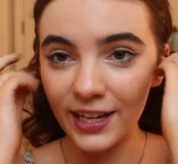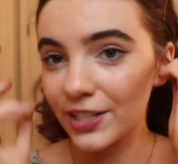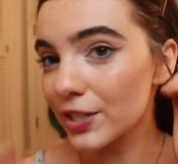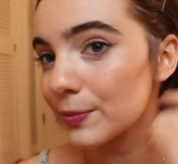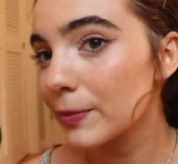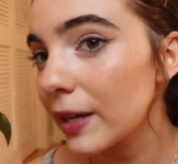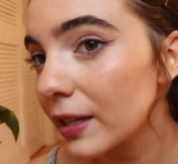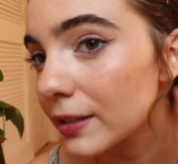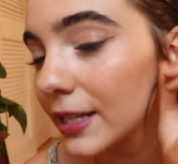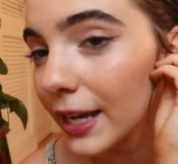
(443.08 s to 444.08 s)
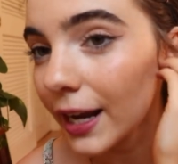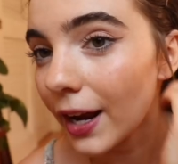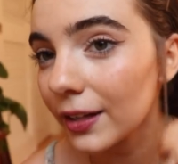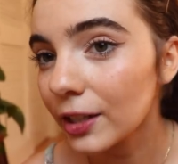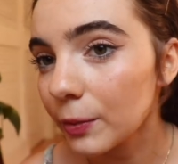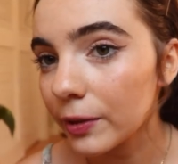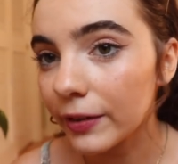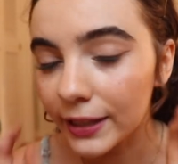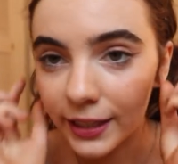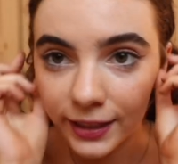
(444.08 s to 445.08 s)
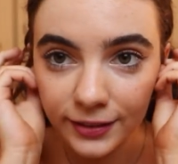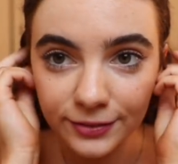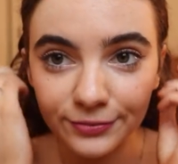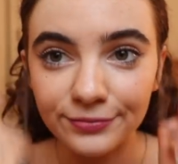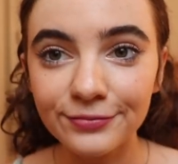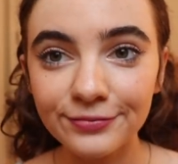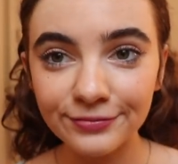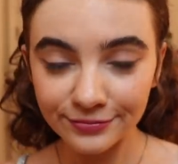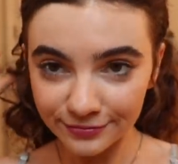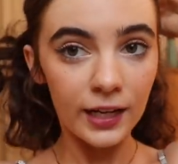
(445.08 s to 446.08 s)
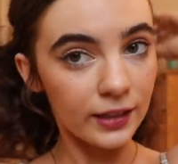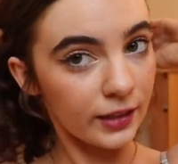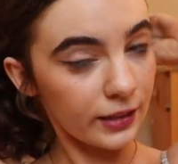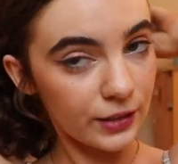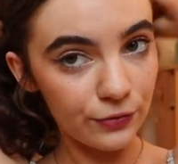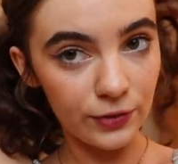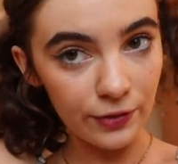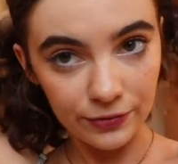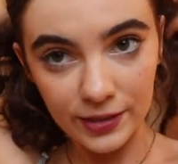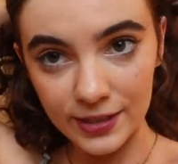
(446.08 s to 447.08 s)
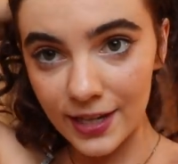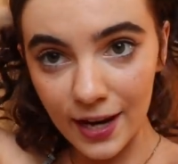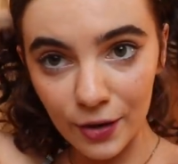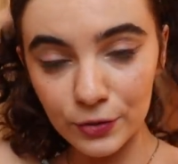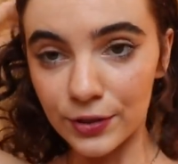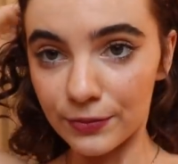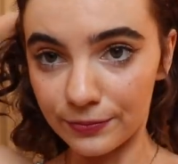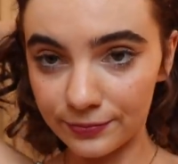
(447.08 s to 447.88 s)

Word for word: And just take out a little bit right there. Then I like to fluff these out.